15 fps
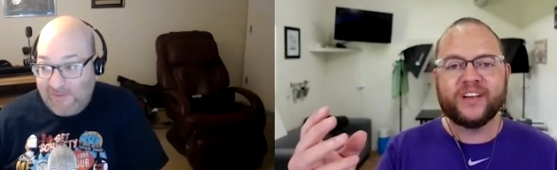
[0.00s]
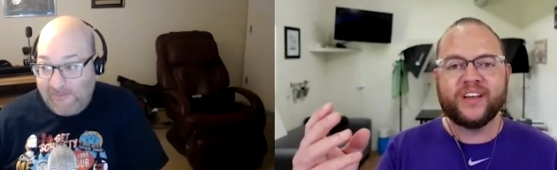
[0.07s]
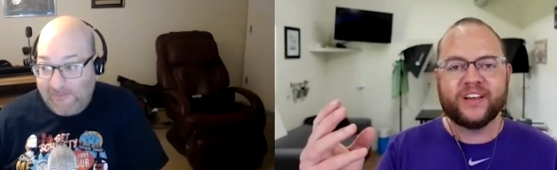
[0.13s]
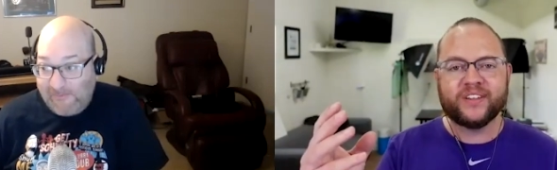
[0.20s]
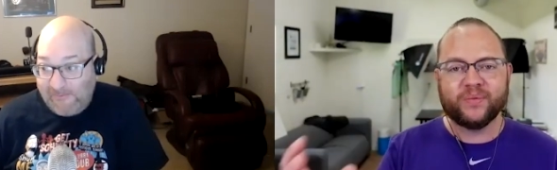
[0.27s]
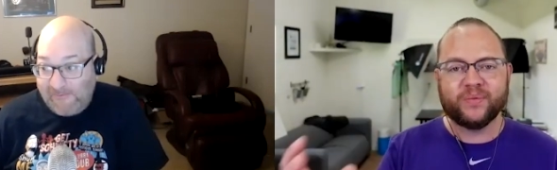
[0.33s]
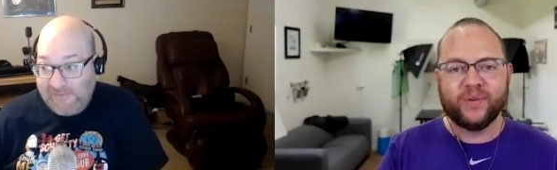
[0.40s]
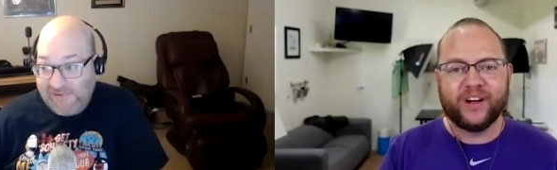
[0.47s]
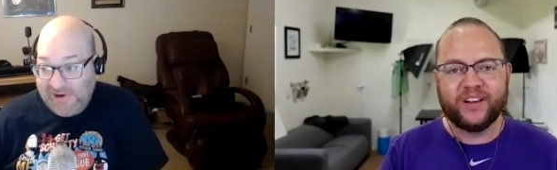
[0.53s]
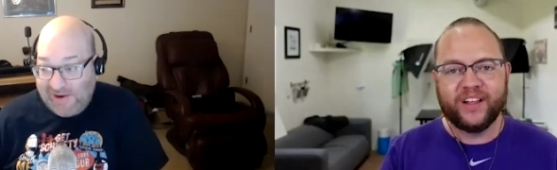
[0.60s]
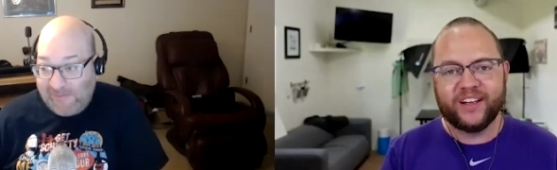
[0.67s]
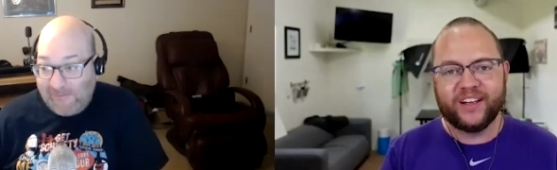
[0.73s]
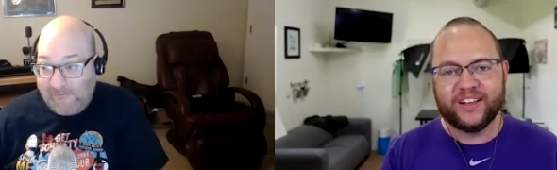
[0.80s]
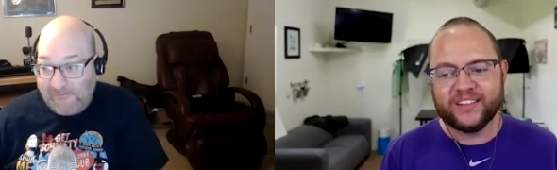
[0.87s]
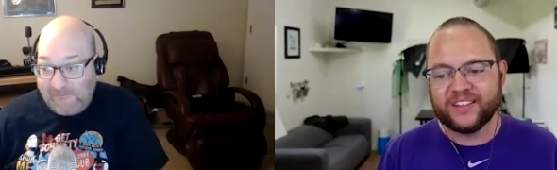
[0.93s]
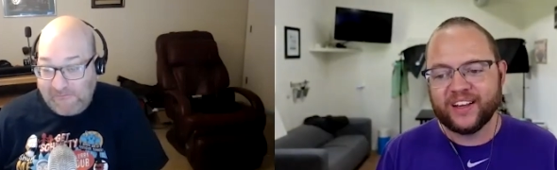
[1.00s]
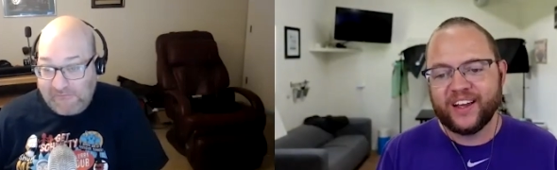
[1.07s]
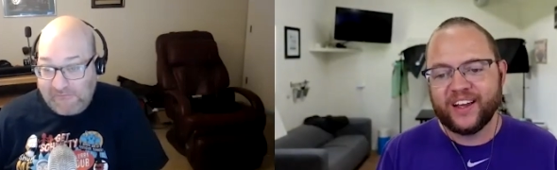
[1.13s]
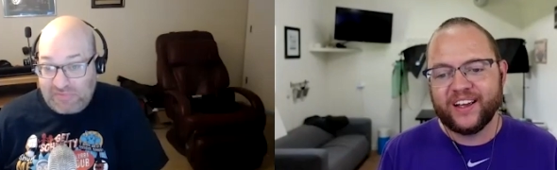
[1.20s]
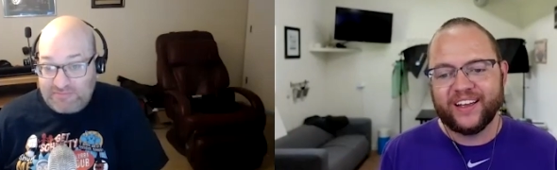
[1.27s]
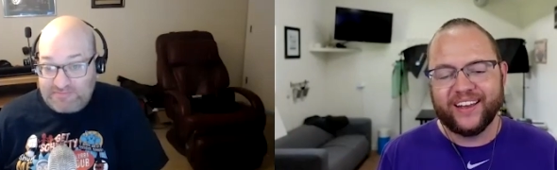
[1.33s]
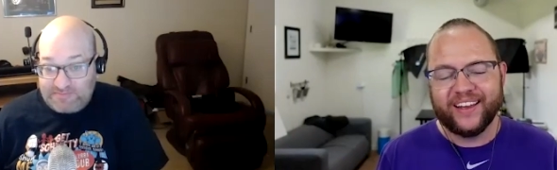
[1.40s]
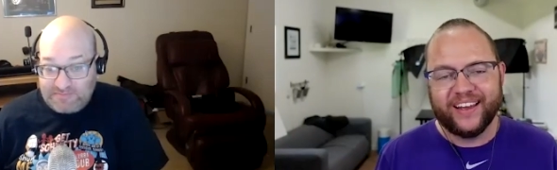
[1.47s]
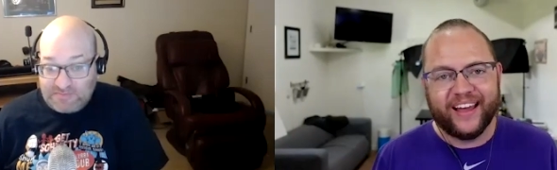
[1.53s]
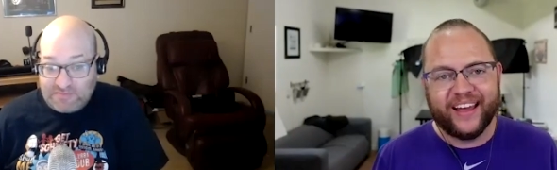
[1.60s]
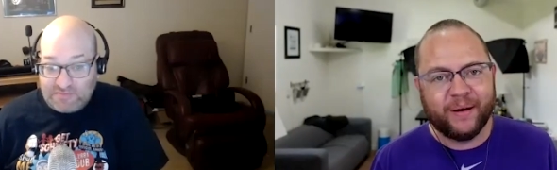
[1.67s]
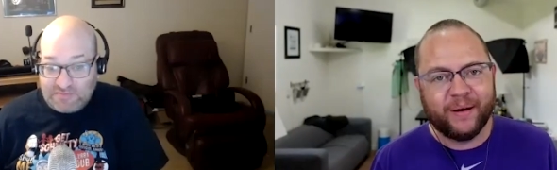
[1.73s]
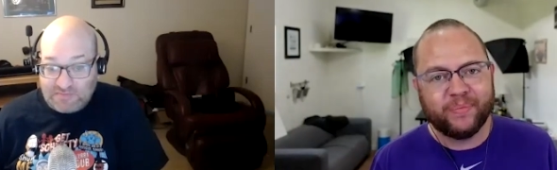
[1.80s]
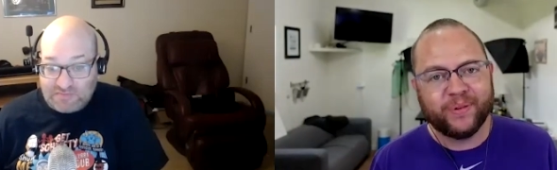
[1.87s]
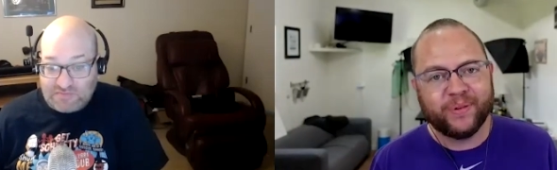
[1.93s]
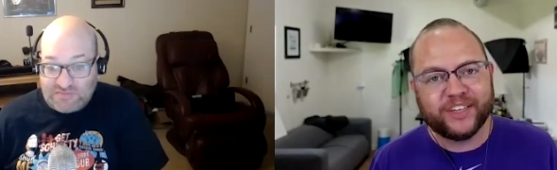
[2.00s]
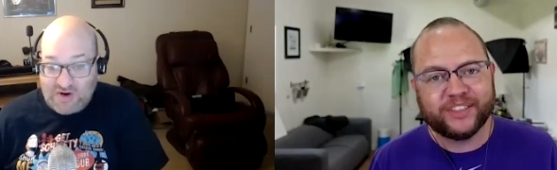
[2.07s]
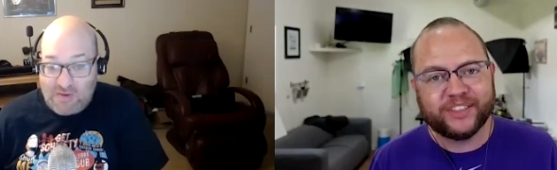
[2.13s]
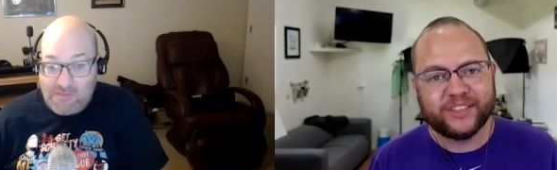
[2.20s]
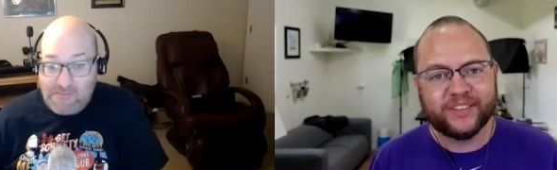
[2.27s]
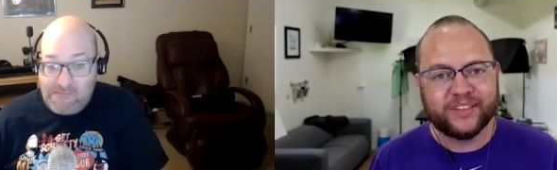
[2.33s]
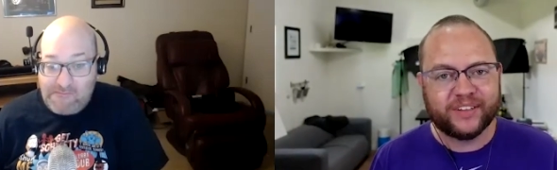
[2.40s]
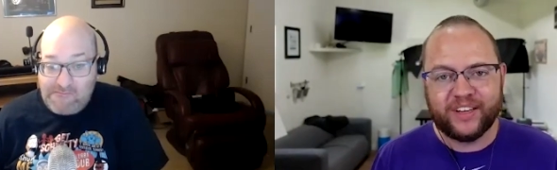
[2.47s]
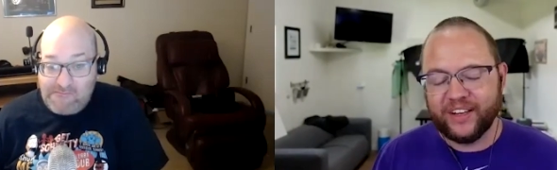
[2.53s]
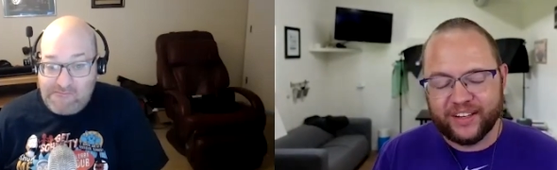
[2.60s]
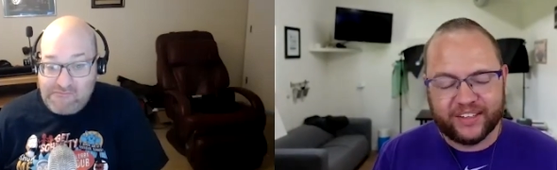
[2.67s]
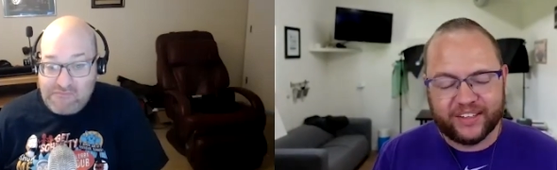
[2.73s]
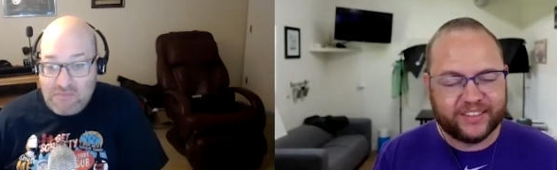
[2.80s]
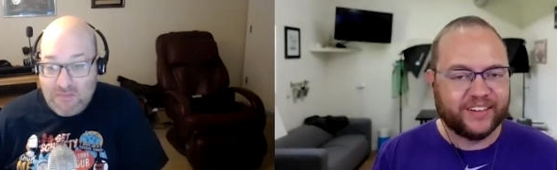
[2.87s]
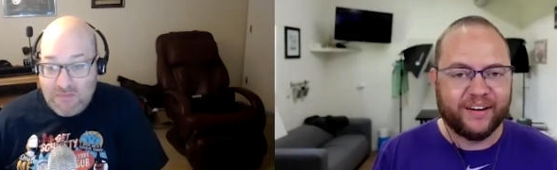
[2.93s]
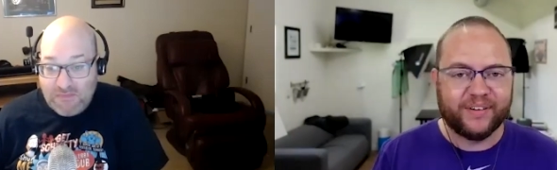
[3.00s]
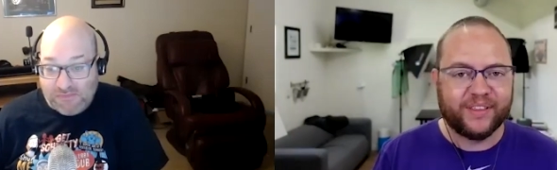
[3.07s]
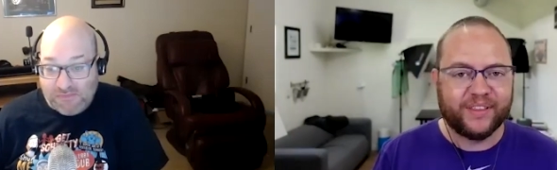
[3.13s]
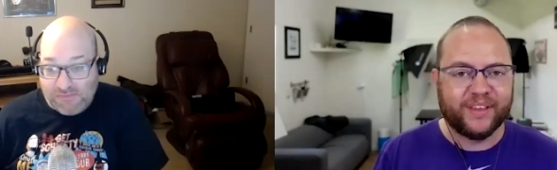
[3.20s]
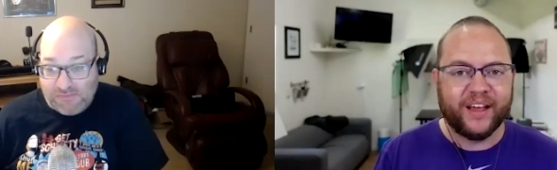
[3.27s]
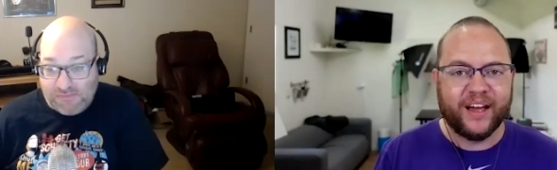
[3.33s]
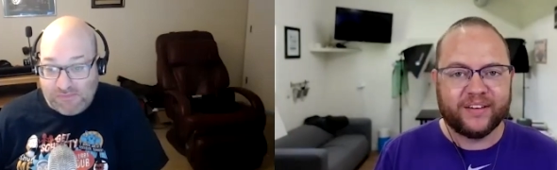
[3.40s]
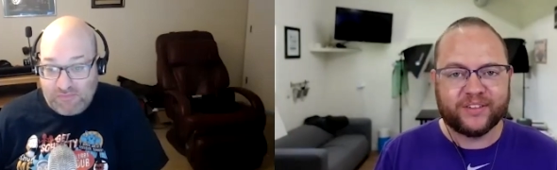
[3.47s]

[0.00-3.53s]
Speaker 1: as well yep. as uh, application keys and everything else.